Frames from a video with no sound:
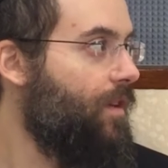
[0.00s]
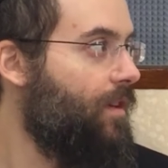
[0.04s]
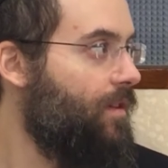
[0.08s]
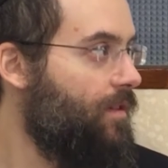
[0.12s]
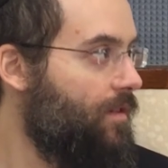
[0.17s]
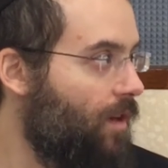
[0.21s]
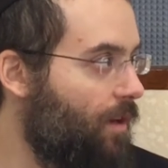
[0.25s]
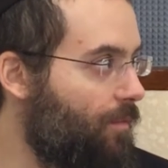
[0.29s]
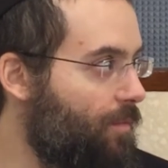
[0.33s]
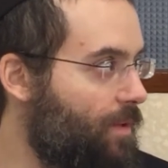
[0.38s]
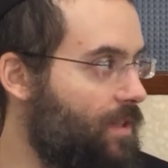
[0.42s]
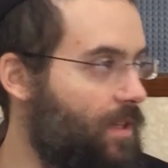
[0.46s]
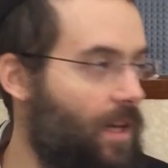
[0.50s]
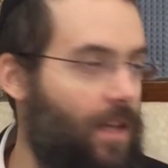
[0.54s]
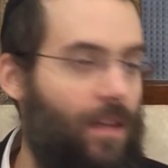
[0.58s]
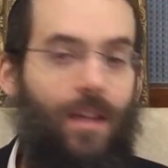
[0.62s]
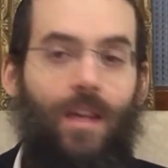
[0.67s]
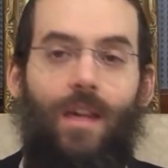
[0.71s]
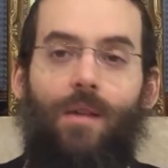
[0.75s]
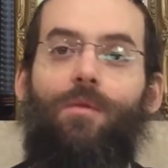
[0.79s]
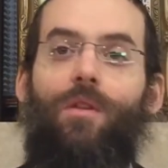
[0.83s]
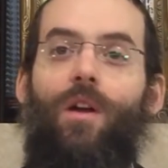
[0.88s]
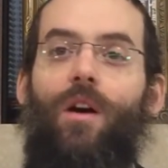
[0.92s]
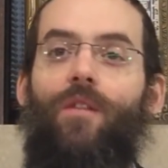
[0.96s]
So mitzad the
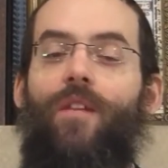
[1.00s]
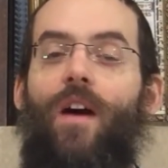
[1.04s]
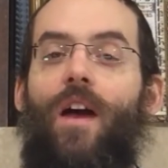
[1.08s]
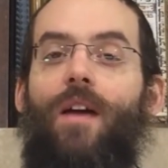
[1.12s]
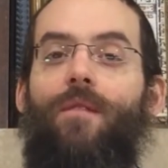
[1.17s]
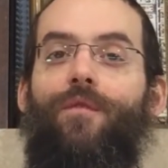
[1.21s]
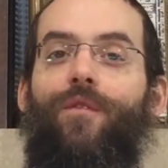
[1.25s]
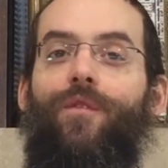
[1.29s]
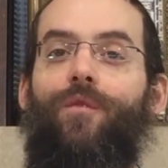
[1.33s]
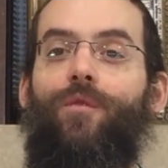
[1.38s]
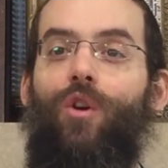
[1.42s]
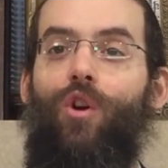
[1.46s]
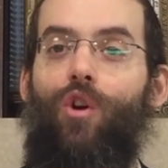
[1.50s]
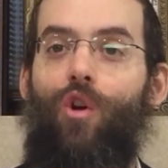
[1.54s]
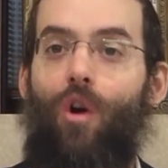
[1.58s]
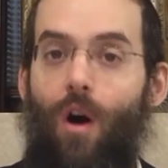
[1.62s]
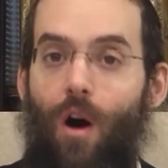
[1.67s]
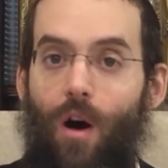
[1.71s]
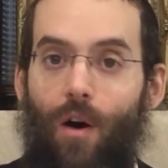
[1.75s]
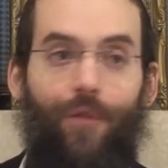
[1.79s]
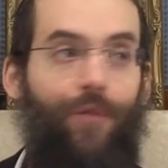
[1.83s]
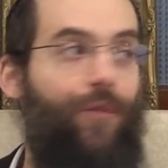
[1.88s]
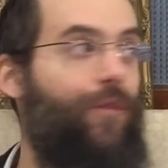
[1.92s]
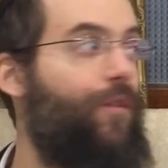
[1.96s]
kibbud av v'eim from the
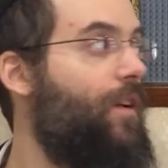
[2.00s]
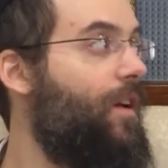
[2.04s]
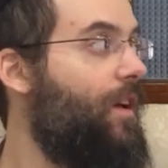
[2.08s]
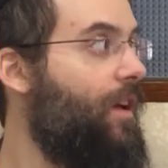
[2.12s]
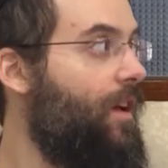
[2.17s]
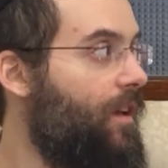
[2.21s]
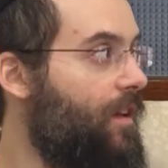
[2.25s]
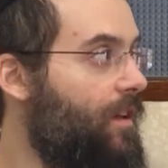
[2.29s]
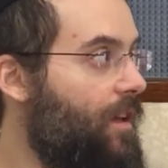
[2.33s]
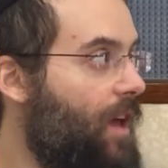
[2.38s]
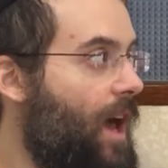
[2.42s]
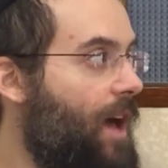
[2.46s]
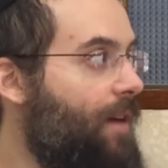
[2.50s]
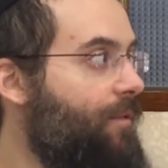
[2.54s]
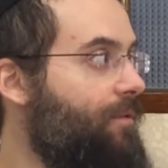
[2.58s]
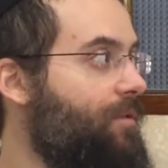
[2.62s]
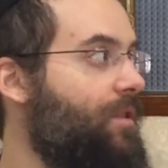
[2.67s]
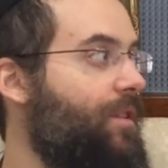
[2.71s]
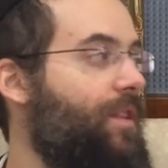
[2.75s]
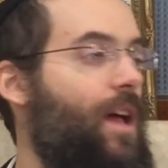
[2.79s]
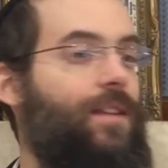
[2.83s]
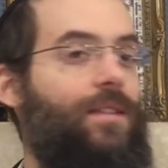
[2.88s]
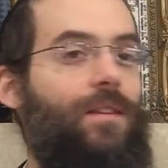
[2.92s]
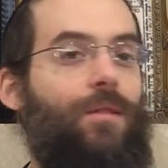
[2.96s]
guf, yeah,
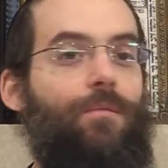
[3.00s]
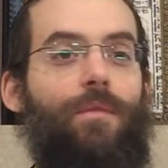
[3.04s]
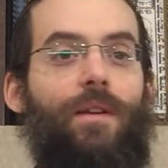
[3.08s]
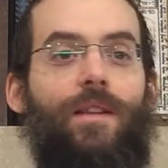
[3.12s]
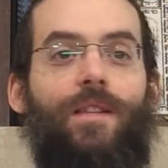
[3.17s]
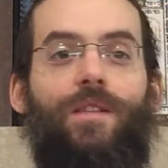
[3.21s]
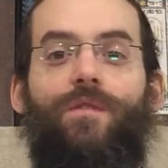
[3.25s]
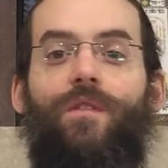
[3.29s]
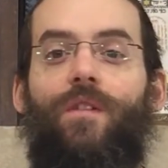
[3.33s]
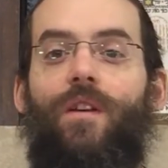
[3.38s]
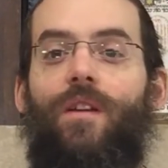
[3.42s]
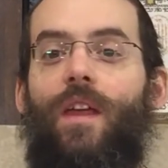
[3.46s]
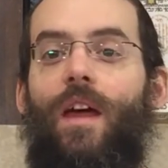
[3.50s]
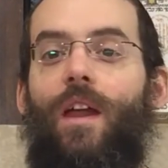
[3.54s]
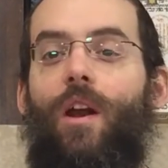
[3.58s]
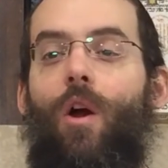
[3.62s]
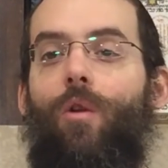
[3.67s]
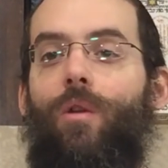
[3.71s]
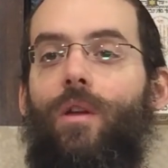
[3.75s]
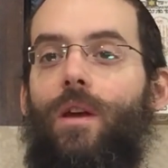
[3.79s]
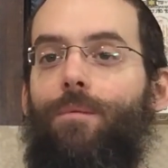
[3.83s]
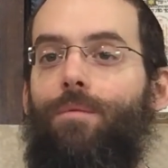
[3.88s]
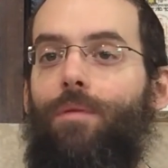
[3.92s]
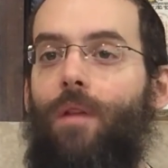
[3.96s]
so that's a mitzvah that
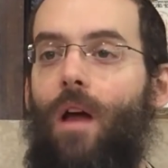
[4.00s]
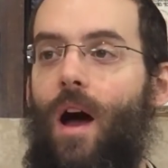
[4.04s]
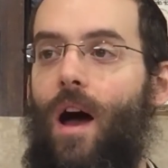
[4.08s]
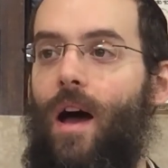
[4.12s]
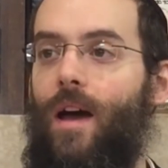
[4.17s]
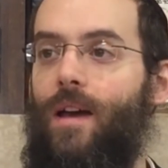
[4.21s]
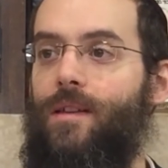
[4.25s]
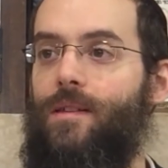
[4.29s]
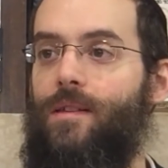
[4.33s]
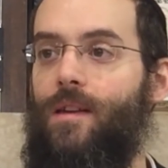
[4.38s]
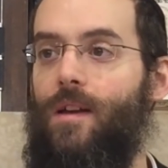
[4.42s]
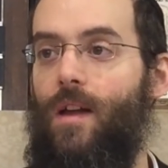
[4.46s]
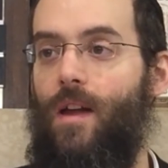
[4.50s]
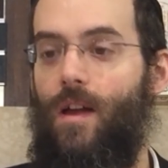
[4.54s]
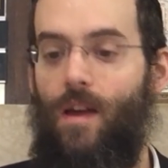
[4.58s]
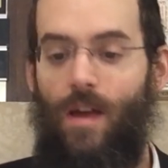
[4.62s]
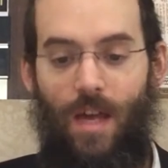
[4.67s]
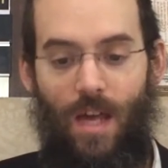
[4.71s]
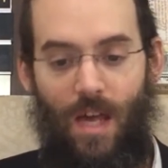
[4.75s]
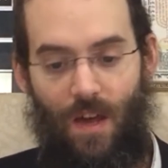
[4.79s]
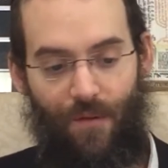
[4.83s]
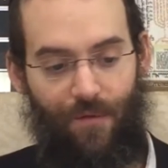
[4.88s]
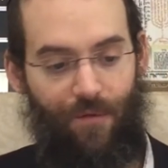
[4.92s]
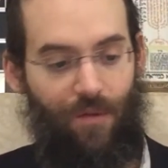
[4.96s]
only applies
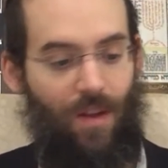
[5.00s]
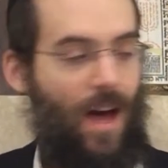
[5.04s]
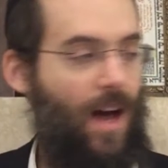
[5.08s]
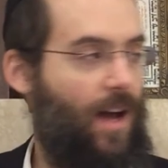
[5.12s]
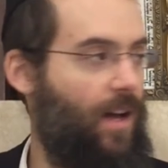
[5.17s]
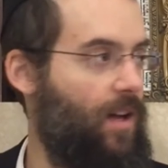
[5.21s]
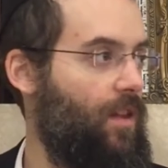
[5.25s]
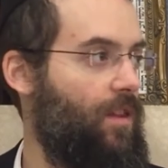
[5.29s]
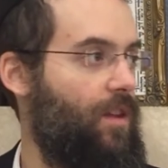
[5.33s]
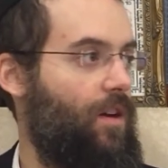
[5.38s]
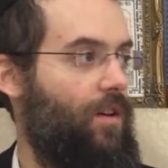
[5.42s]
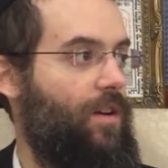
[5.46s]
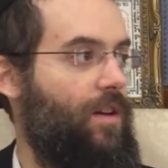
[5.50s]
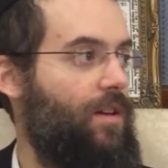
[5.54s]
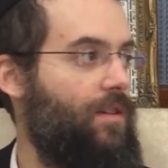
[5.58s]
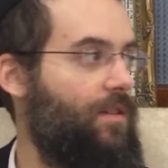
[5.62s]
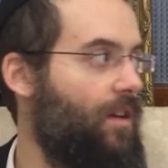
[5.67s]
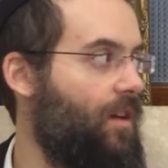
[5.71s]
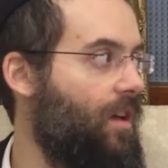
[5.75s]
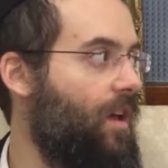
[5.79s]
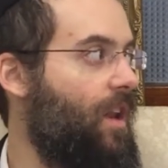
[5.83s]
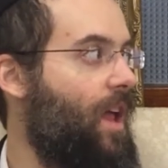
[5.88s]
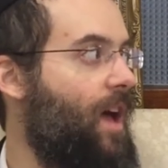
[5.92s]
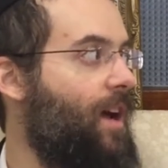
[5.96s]
if there is a
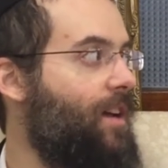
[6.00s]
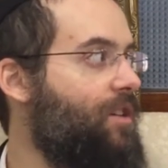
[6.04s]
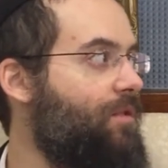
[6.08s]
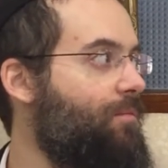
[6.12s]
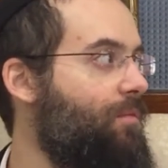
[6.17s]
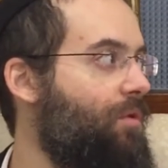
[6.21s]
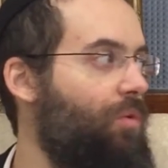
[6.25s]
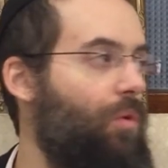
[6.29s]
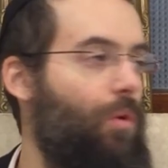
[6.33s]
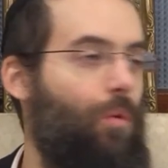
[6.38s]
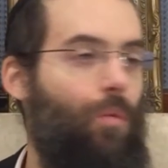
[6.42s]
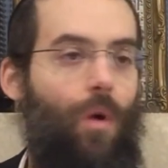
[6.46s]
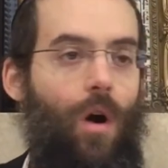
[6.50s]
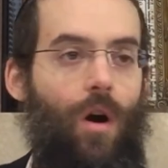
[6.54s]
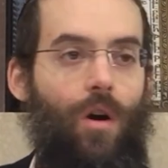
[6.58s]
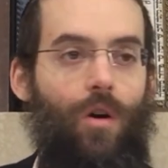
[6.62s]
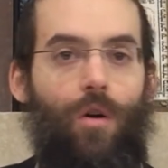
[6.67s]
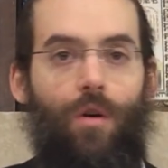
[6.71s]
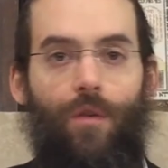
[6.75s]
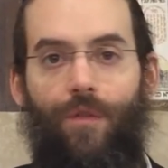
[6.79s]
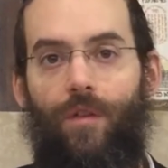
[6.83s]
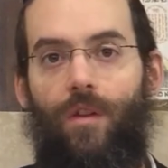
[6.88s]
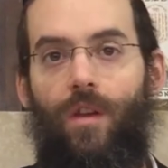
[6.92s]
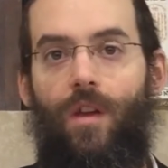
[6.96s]
connection between one
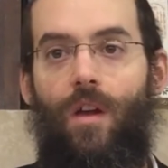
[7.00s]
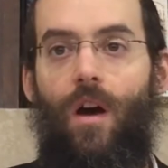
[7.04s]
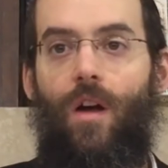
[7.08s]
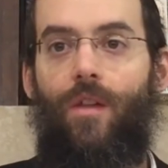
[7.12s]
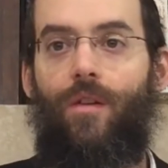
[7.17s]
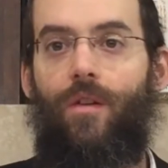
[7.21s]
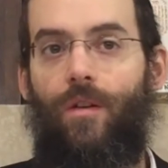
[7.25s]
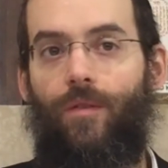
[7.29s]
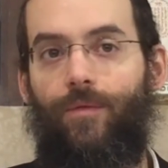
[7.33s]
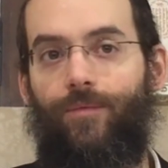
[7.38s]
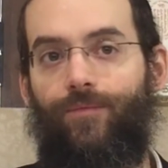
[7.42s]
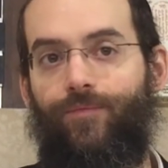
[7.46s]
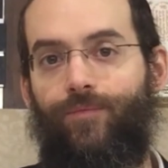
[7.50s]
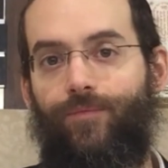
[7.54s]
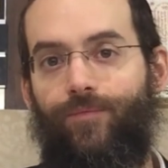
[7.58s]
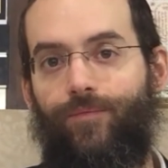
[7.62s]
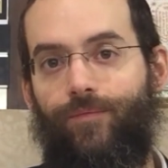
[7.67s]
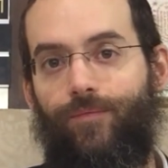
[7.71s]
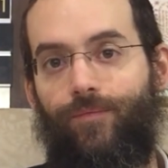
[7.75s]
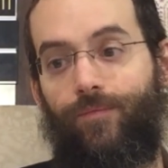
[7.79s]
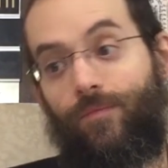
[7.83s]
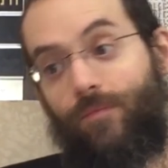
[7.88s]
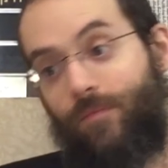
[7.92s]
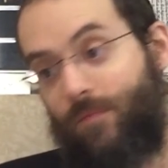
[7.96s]
guf and the other.
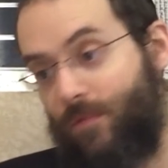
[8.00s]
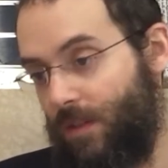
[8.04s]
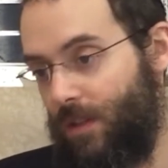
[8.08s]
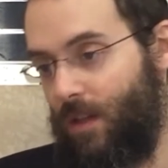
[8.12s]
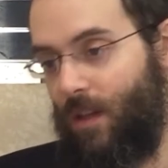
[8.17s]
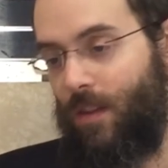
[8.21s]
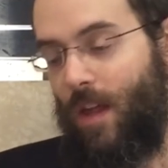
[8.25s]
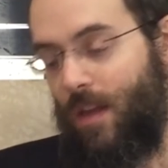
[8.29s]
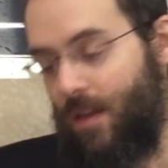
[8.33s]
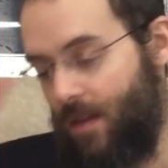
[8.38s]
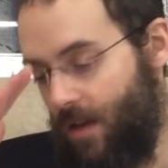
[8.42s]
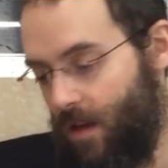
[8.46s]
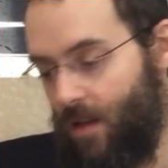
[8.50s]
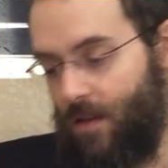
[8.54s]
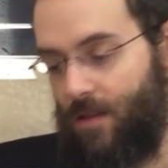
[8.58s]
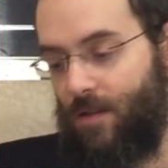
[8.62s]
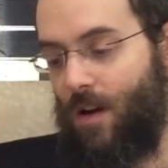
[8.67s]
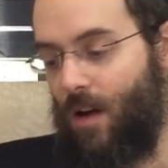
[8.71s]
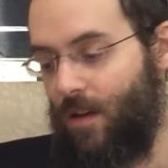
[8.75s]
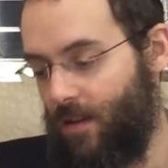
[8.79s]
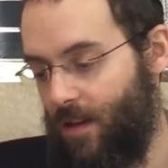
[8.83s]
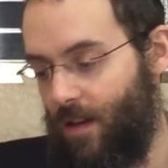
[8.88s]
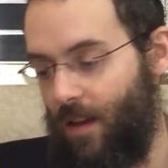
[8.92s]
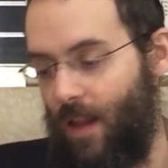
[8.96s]
Then you could
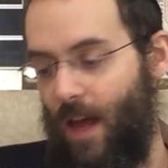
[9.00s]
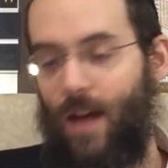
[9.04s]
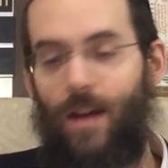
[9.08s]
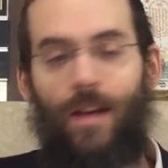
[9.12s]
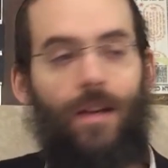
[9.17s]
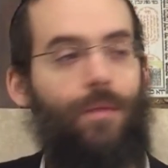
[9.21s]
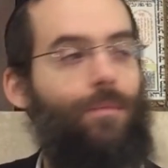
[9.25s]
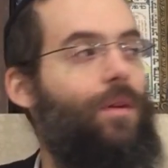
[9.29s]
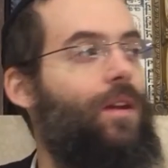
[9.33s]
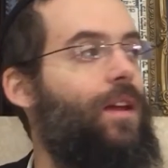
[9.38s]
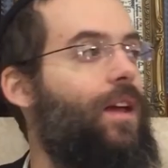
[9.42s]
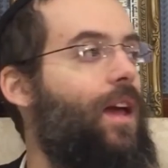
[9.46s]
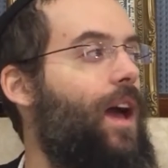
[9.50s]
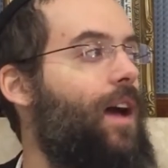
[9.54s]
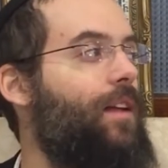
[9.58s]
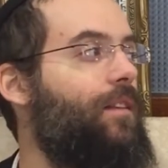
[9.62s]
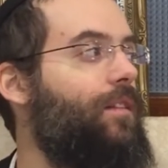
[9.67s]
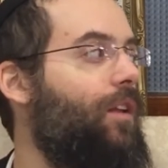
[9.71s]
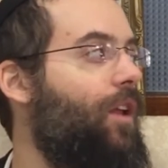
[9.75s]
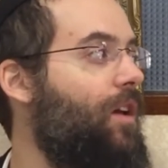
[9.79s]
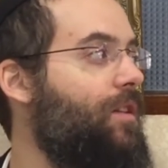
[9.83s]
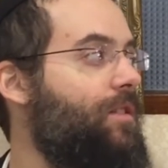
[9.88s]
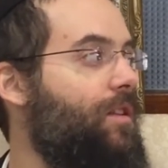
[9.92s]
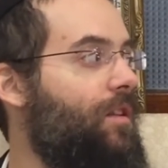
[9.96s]
start clearing b'negei to
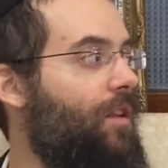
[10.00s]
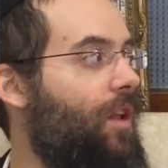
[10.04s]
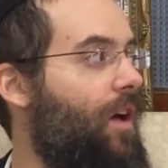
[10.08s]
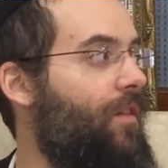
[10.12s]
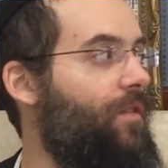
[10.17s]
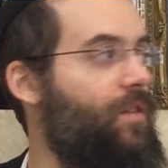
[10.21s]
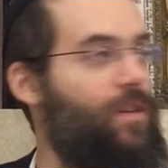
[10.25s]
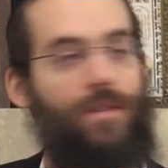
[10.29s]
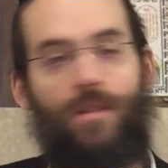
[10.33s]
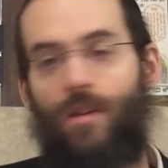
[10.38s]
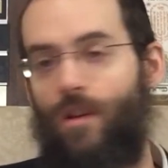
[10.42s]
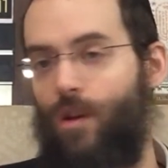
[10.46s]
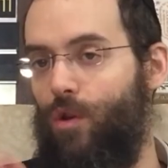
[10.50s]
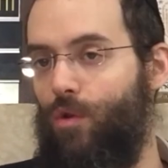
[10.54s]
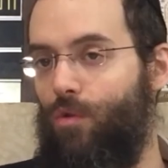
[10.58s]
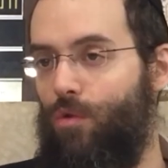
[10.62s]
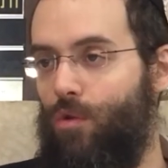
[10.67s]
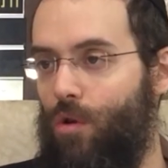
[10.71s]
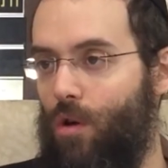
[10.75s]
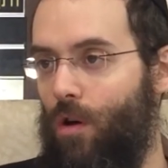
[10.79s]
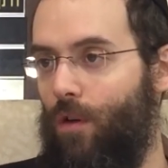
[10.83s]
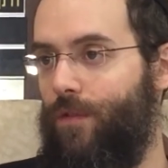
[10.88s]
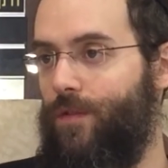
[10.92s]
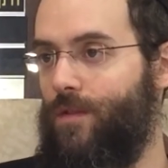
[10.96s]
Losad Lavi. Is it a new
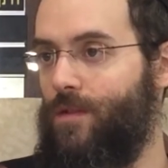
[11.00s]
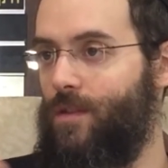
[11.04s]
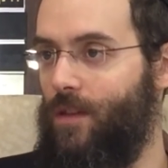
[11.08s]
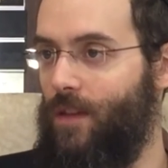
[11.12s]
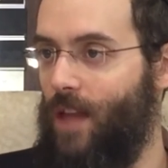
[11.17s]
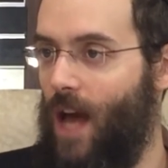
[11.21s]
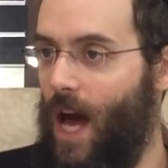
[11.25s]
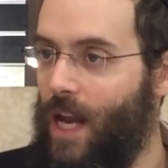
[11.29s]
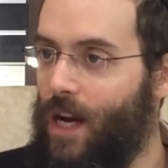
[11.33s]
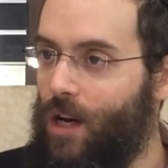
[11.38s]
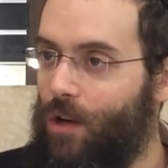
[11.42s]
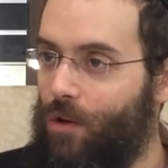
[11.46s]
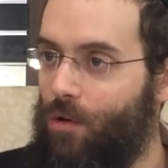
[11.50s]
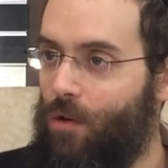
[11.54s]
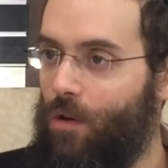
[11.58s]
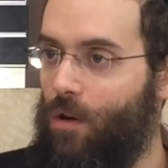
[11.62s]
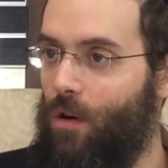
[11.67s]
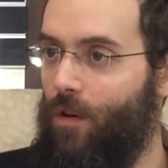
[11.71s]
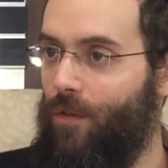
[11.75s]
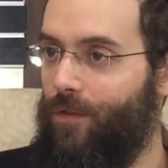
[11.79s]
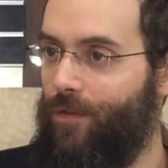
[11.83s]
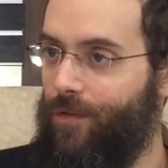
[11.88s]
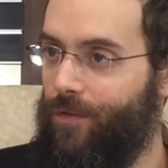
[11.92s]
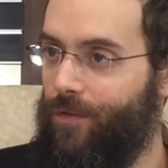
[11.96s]
guf? Is it not a new guf?